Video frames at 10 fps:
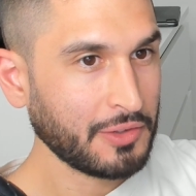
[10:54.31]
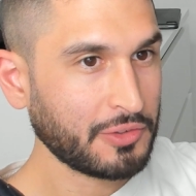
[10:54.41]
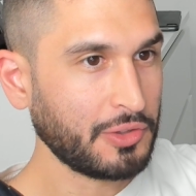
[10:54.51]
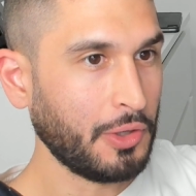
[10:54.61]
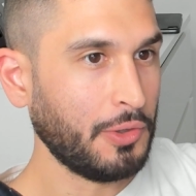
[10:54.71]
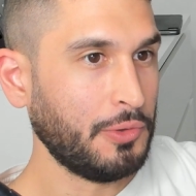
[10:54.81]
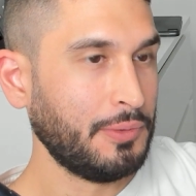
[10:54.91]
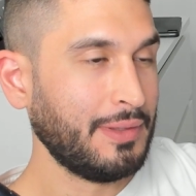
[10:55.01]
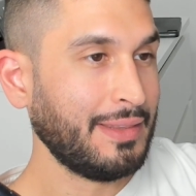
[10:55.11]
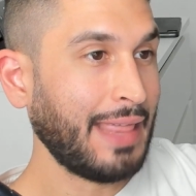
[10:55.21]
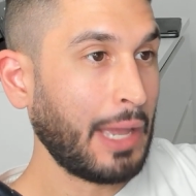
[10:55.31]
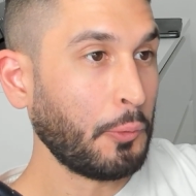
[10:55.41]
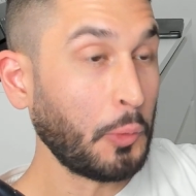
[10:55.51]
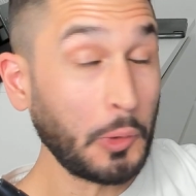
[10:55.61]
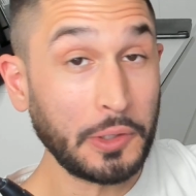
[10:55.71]
So that
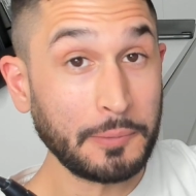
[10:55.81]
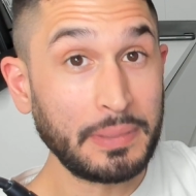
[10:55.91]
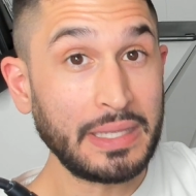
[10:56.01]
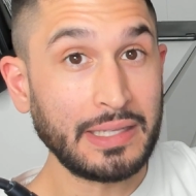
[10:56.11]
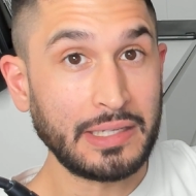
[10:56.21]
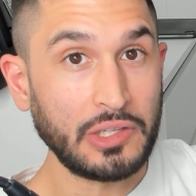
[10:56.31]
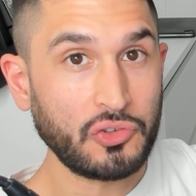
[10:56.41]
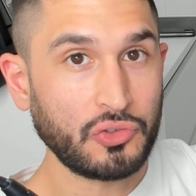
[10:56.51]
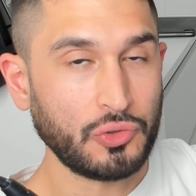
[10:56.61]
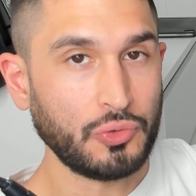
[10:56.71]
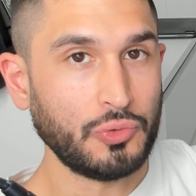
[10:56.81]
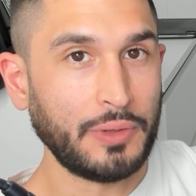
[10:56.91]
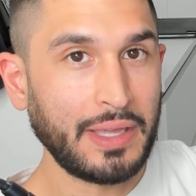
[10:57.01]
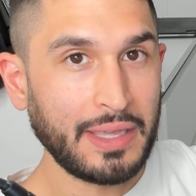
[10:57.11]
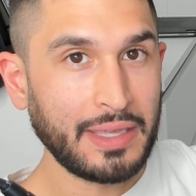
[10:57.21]
would be an issue,